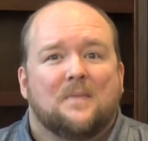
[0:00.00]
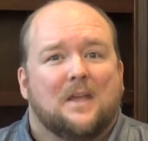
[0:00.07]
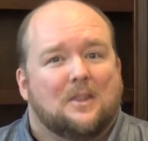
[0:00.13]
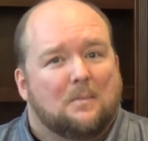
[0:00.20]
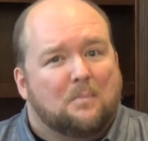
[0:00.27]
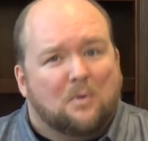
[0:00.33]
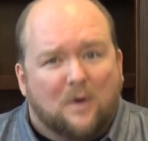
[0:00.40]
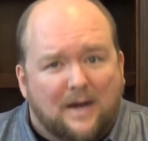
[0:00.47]
and
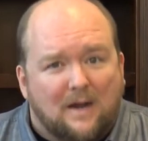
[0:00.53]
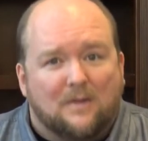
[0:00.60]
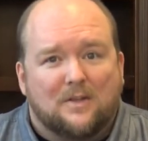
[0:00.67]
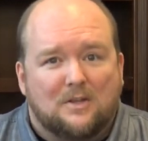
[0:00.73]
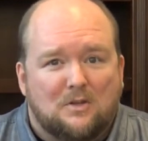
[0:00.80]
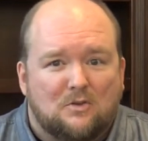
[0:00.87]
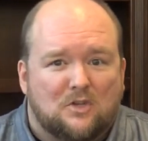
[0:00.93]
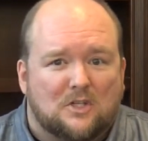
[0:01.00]
the prayer
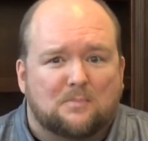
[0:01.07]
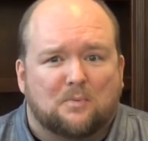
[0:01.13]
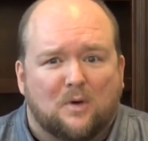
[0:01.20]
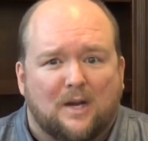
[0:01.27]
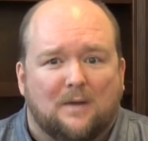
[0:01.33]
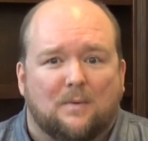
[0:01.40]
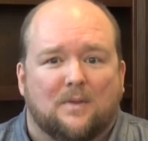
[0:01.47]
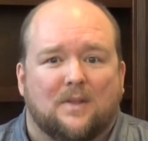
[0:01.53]
that you just
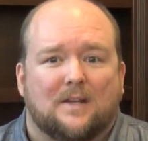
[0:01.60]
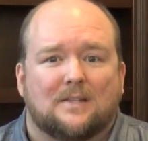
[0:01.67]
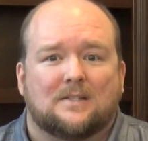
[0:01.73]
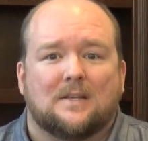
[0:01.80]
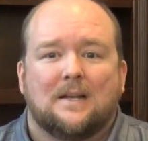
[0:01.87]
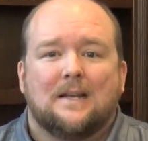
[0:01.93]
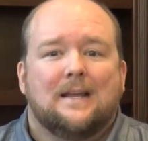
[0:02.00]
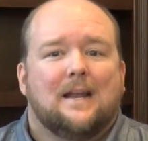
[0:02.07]
prayed with
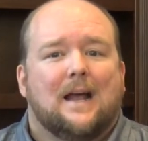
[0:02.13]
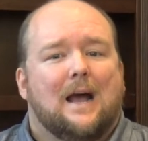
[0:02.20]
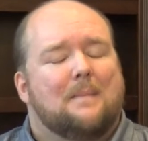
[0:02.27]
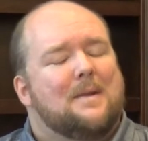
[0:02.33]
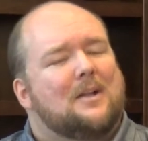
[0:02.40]
us. I'm